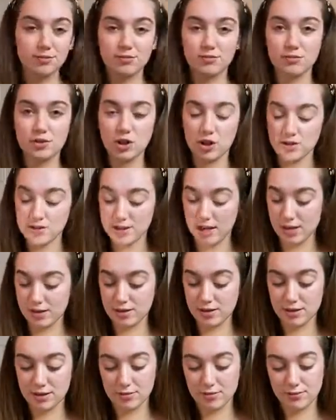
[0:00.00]

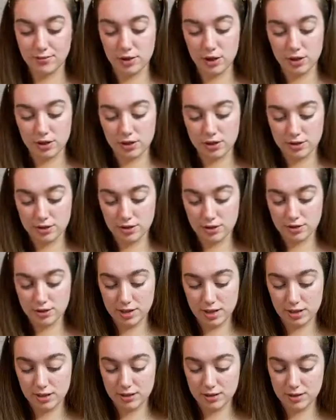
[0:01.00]
Godsend, honest
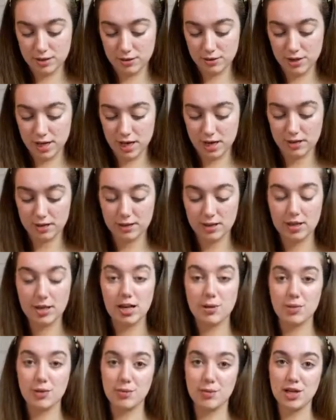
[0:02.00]
godsend. So yeah, I'm
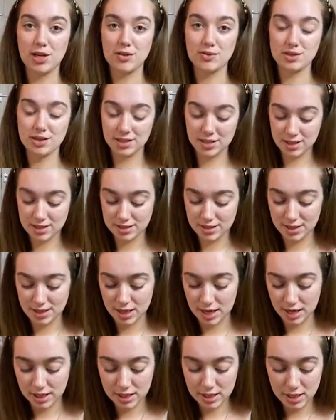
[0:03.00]
going to be using this
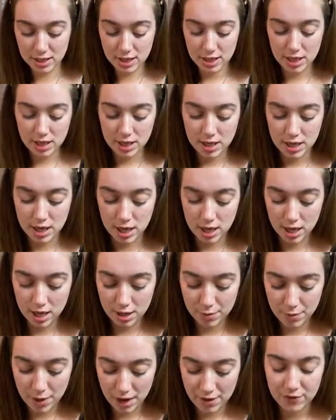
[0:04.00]
today.
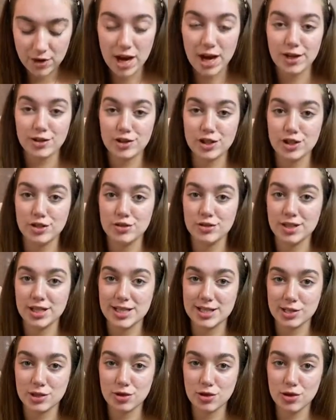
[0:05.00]
I've not actually done this
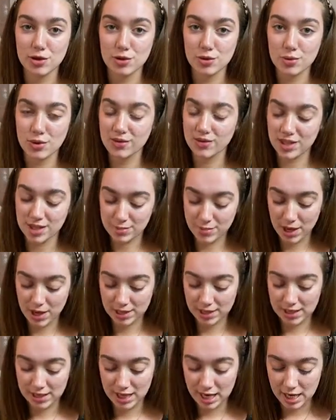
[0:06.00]
look with this
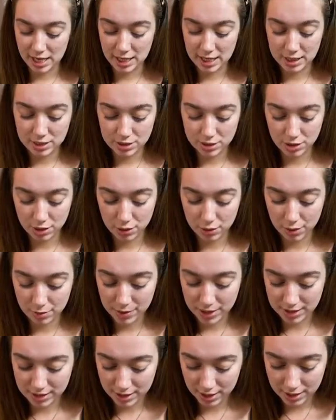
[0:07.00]
palette yet, so I'm
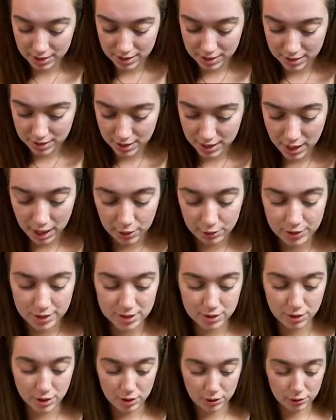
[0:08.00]
excited to see how this
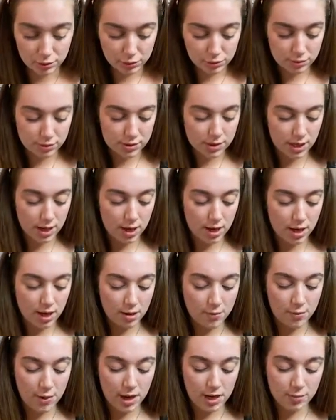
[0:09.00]
goes.
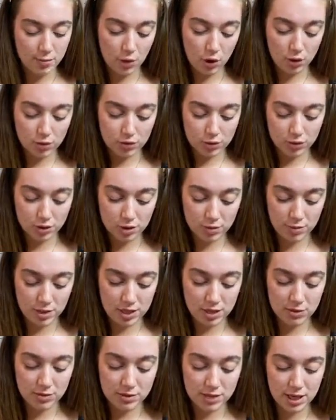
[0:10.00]
And I'm also going to be
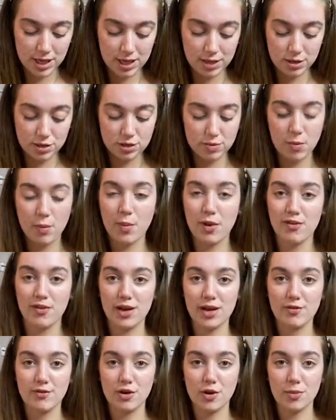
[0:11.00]
using some of my
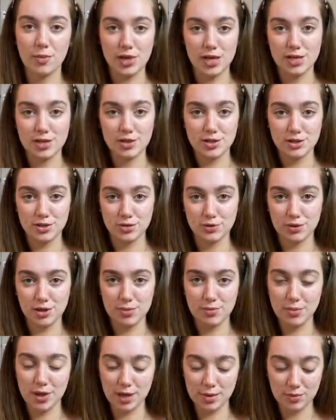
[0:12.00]
favourite peaches and cream
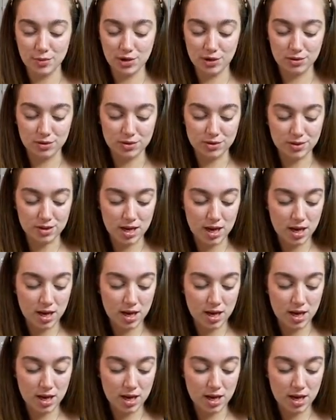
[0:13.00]
pigments,